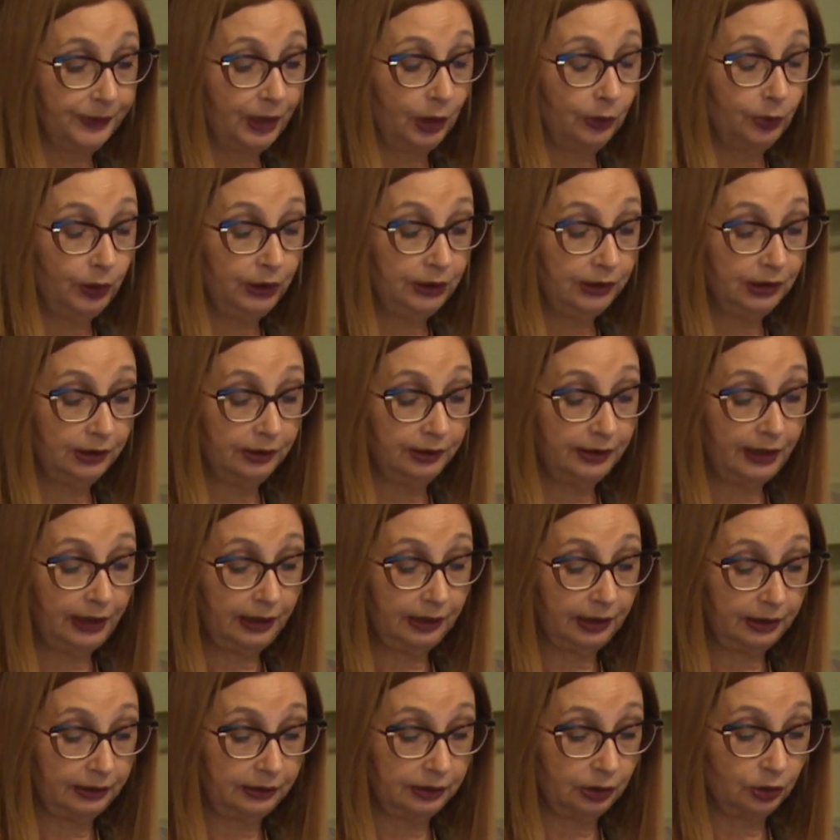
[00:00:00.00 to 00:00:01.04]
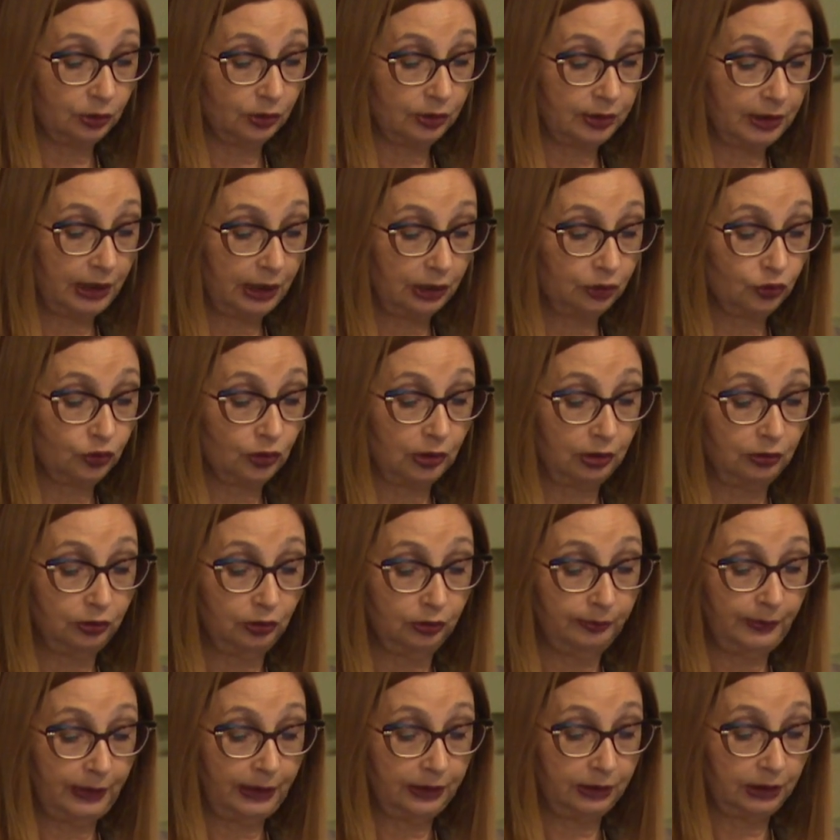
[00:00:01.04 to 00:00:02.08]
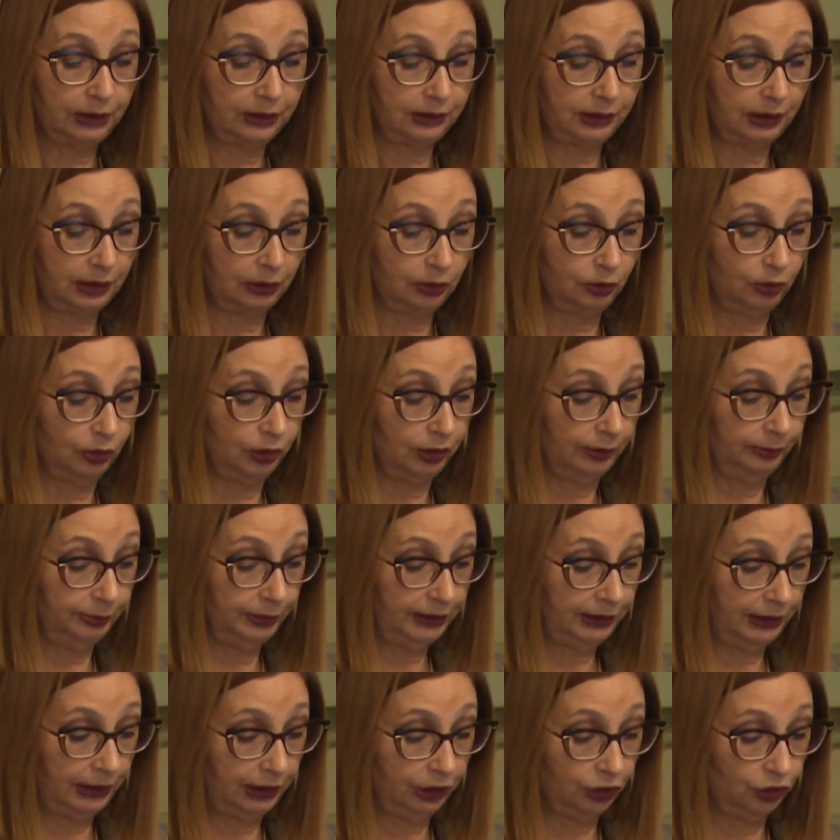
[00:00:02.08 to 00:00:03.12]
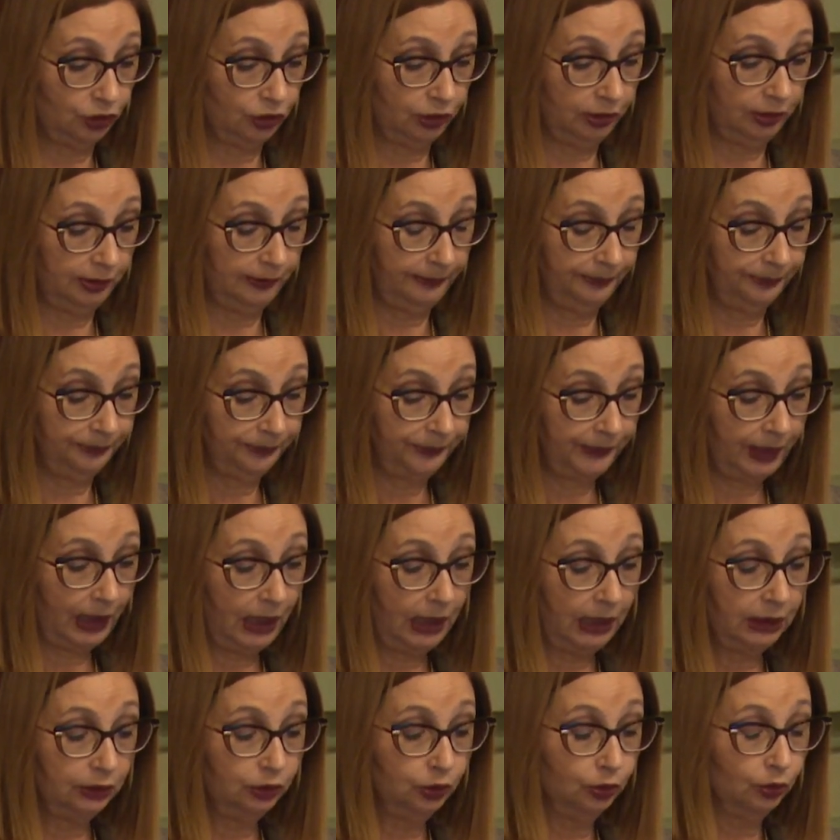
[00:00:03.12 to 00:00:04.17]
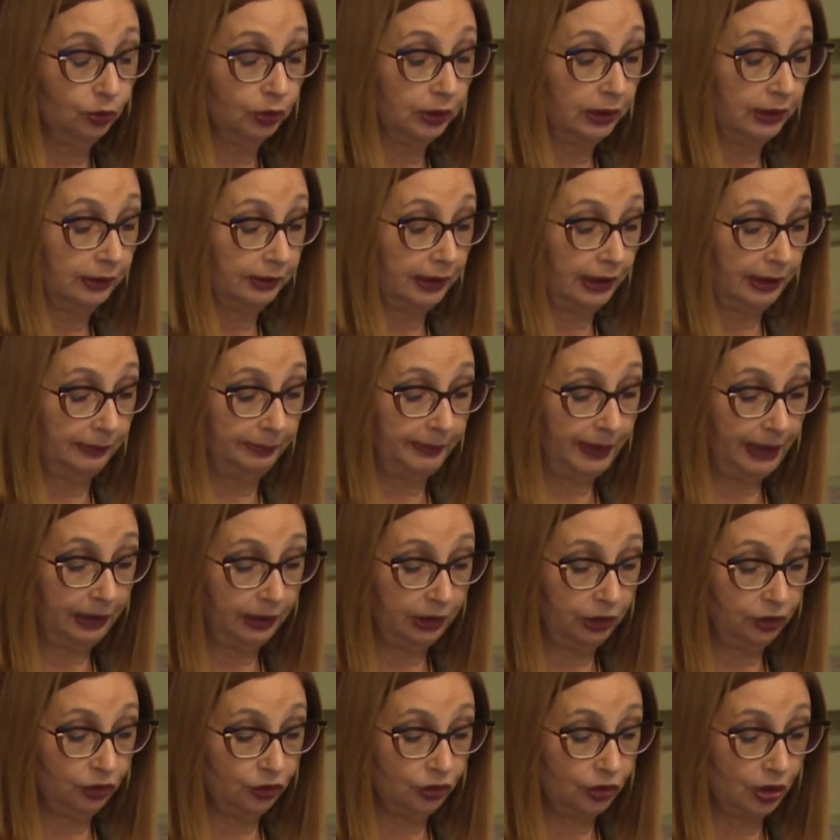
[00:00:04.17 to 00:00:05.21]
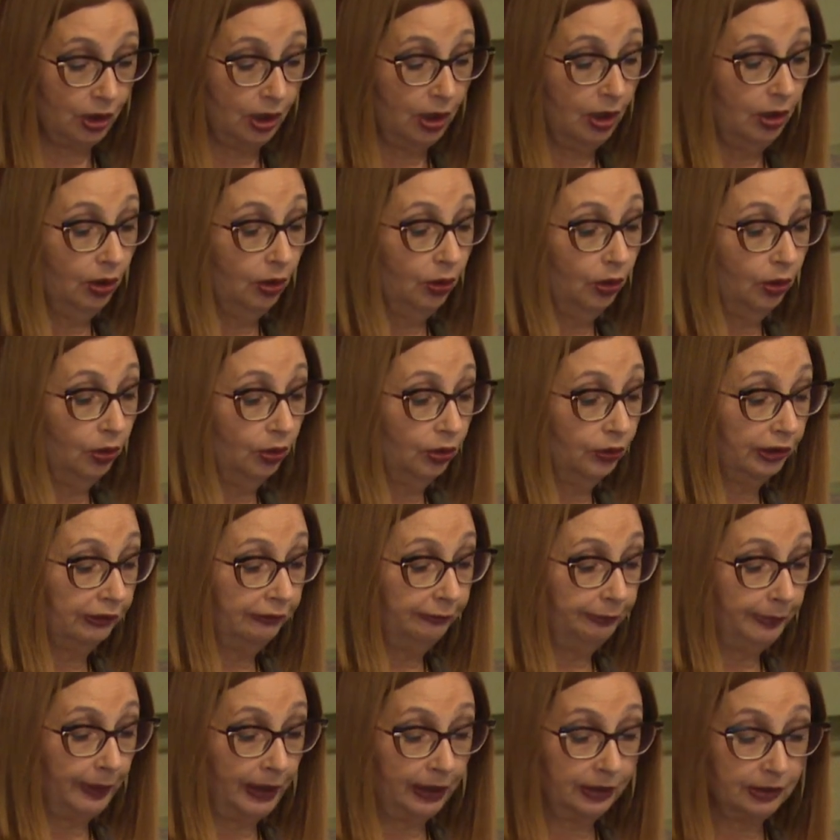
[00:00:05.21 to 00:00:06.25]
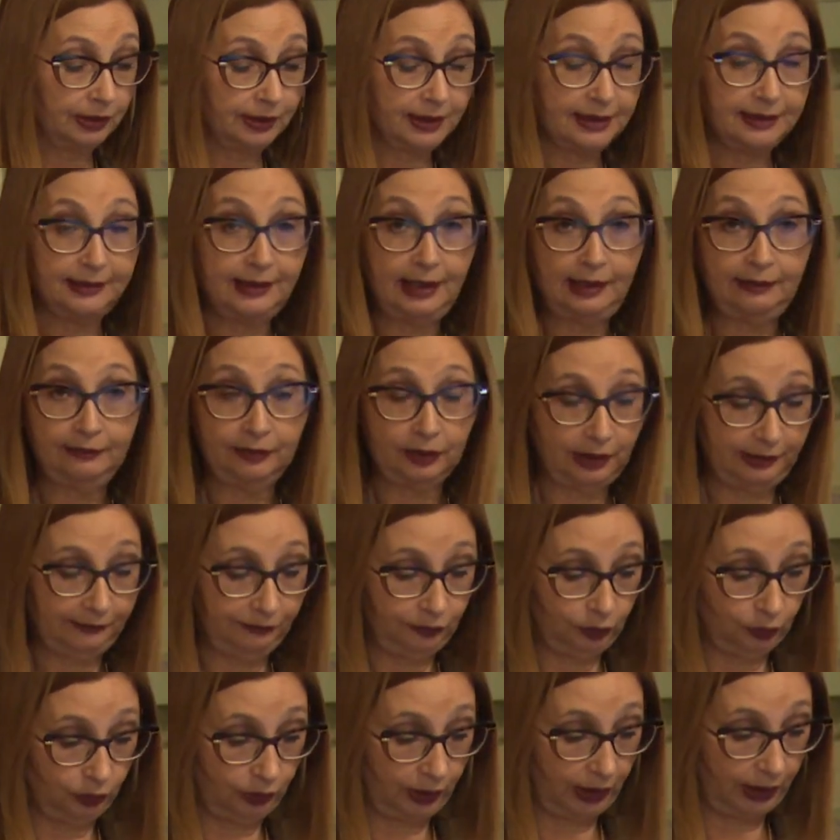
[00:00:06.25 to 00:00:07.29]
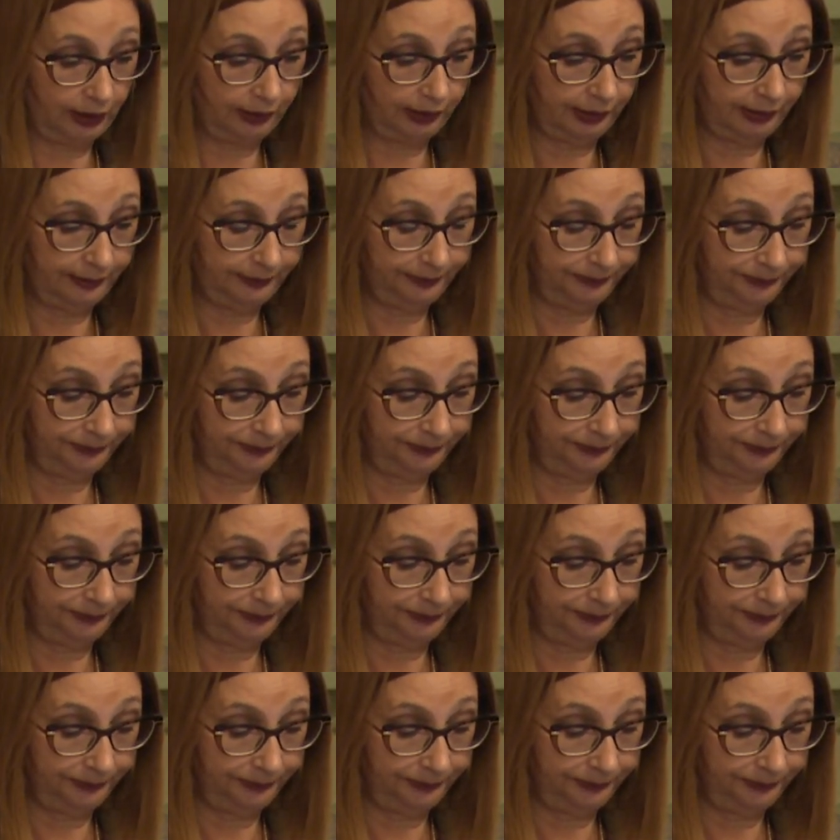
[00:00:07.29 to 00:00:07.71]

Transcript: quitting their heterosexual non-marital cohabitation, annulling their marriage, or if parents never live together.